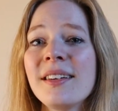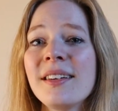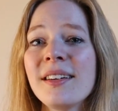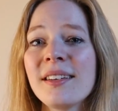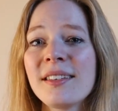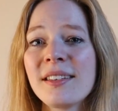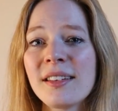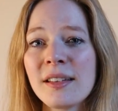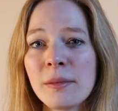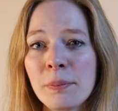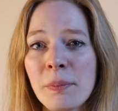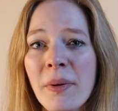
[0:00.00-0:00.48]

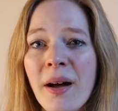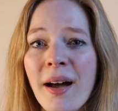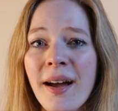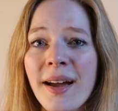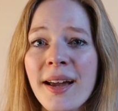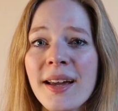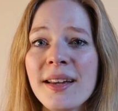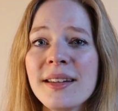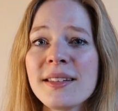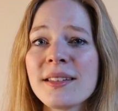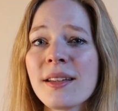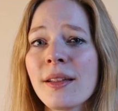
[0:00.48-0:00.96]

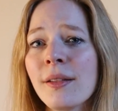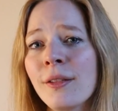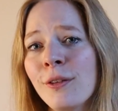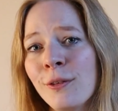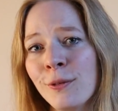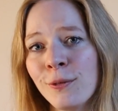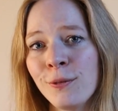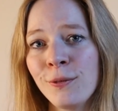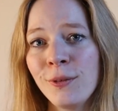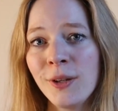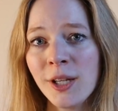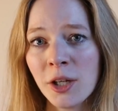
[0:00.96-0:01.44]
despite the
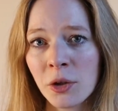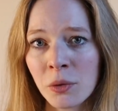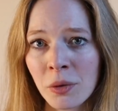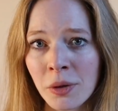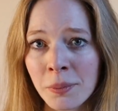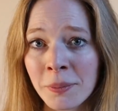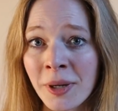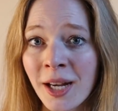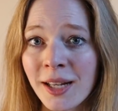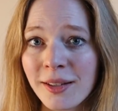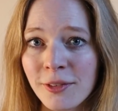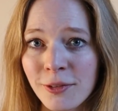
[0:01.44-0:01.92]
fear we
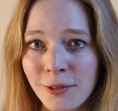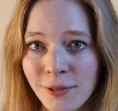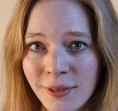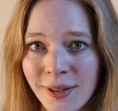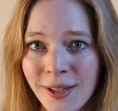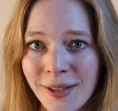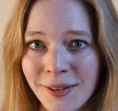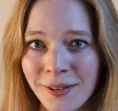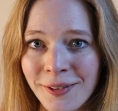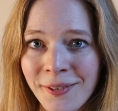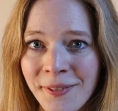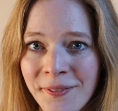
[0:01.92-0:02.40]
might
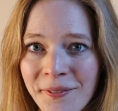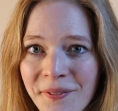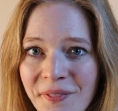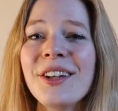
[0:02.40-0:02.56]
feel,